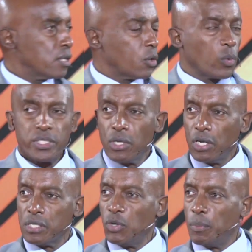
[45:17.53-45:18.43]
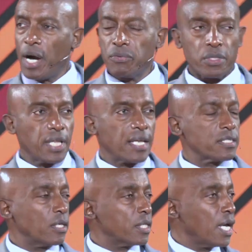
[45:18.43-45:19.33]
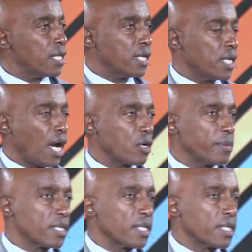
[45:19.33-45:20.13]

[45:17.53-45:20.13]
which God is more powerful. That is not the, the, the argument.